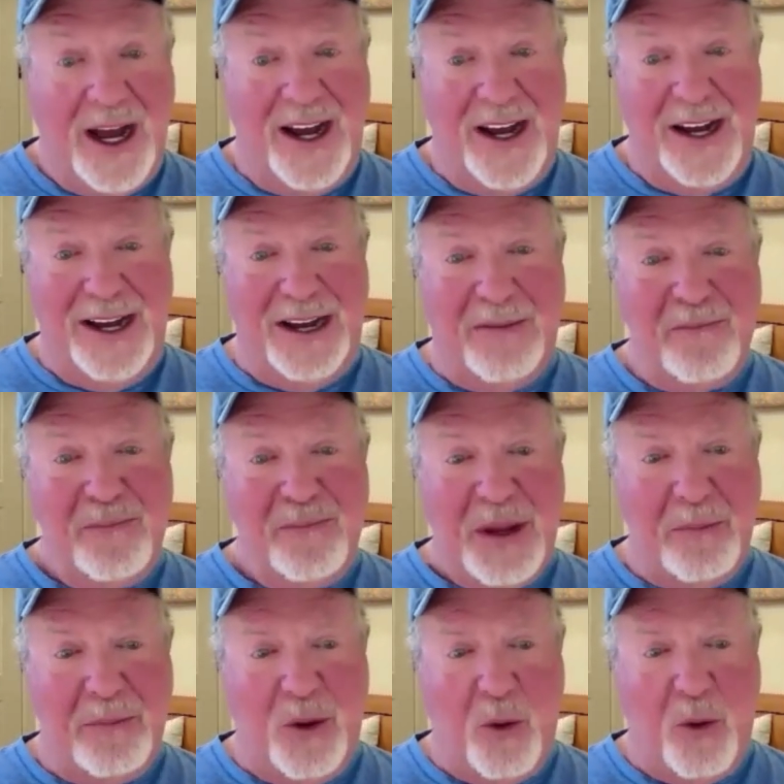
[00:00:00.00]
Uh,
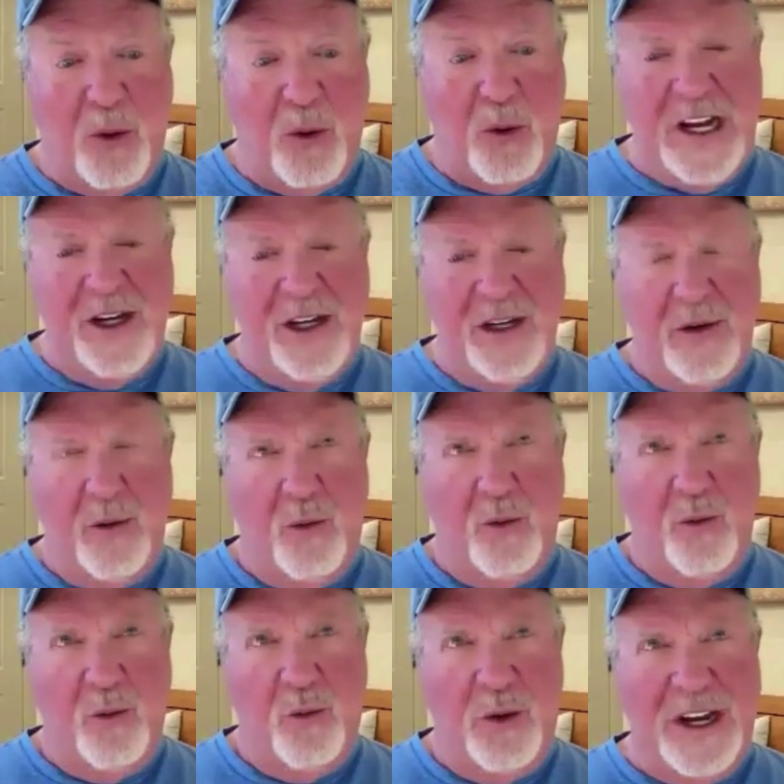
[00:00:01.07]
but when
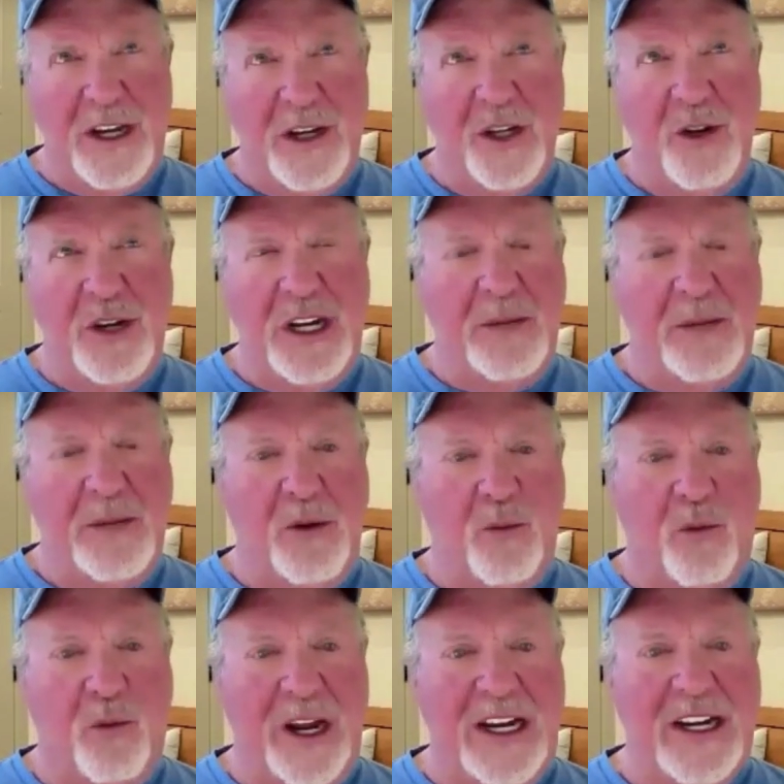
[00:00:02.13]
when do you need to be
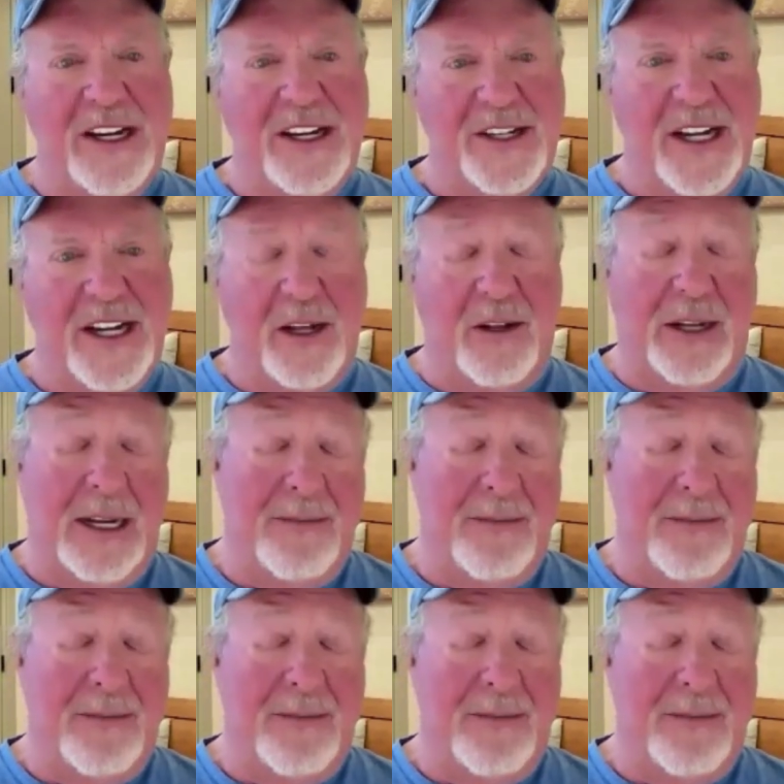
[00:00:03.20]
ready to sell?